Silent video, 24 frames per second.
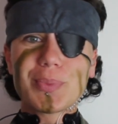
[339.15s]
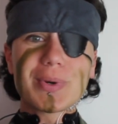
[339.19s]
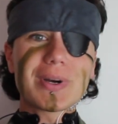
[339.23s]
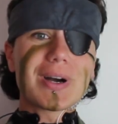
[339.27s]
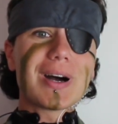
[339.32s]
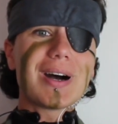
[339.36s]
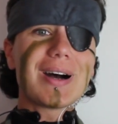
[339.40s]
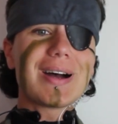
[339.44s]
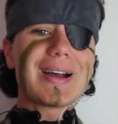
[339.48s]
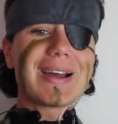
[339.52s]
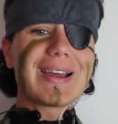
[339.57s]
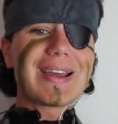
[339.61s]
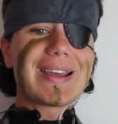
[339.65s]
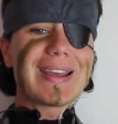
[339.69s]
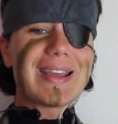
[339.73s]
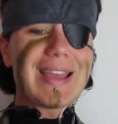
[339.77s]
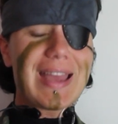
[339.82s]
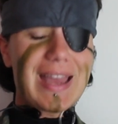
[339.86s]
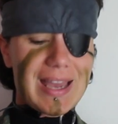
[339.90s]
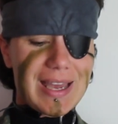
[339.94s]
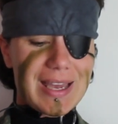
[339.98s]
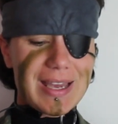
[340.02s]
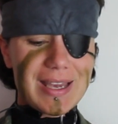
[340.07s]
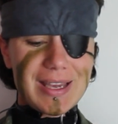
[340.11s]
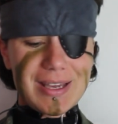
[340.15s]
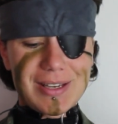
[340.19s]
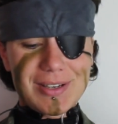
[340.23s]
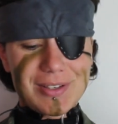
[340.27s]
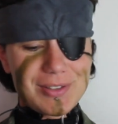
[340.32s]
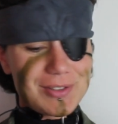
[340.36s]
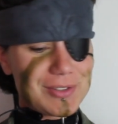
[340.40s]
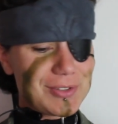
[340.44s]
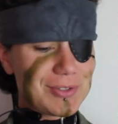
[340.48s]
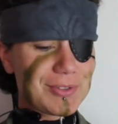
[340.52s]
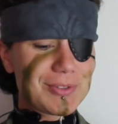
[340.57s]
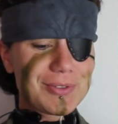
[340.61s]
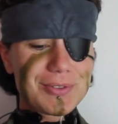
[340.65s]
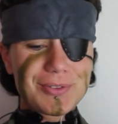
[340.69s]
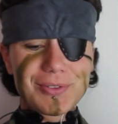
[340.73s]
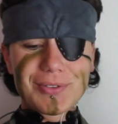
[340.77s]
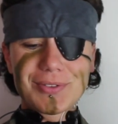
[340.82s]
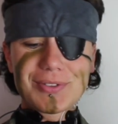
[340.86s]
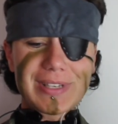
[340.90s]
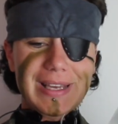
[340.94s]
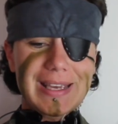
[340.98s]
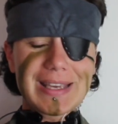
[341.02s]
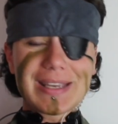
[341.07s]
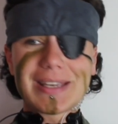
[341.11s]
but I had
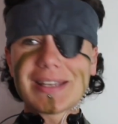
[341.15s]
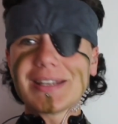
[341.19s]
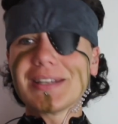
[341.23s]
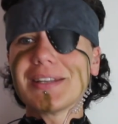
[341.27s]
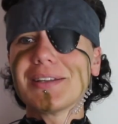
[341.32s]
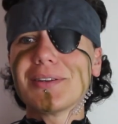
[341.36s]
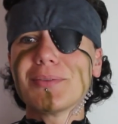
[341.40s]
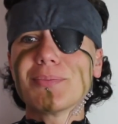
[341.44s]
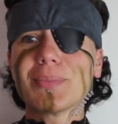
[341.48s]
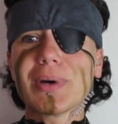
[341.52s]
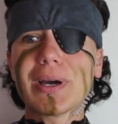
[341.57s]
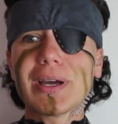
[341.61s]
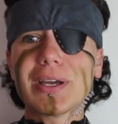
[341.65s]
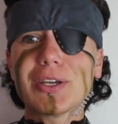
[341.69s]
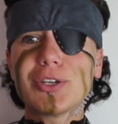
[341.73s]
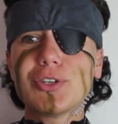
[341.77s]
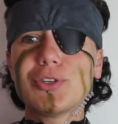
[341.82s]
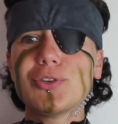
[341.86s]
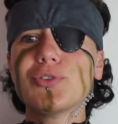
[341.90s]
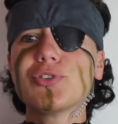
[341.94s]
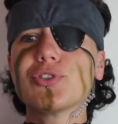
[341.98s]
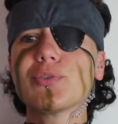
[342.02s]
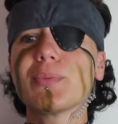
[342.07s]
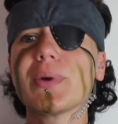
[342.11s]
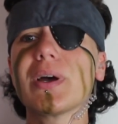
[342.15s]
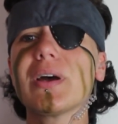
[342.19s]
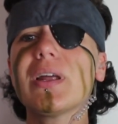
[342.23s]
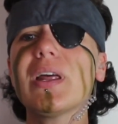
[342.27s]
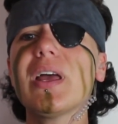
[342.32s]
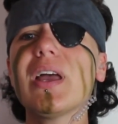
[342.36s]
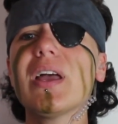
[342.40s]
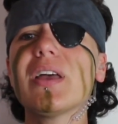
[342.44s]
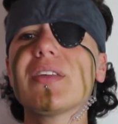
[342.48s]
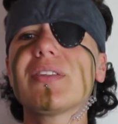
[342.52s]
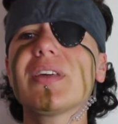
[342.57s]
to take it in by a huge amount.